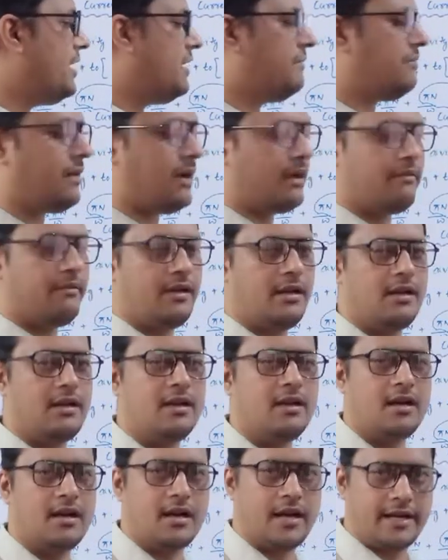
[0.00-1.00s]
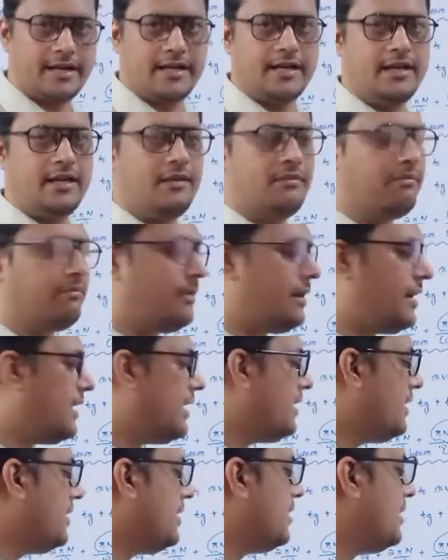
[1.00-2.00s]
if I will identify.
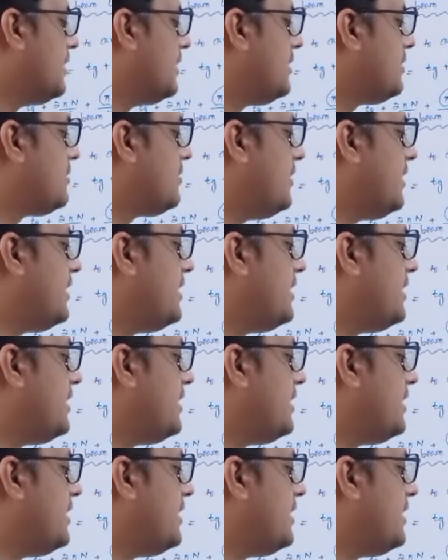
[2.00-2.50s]
So it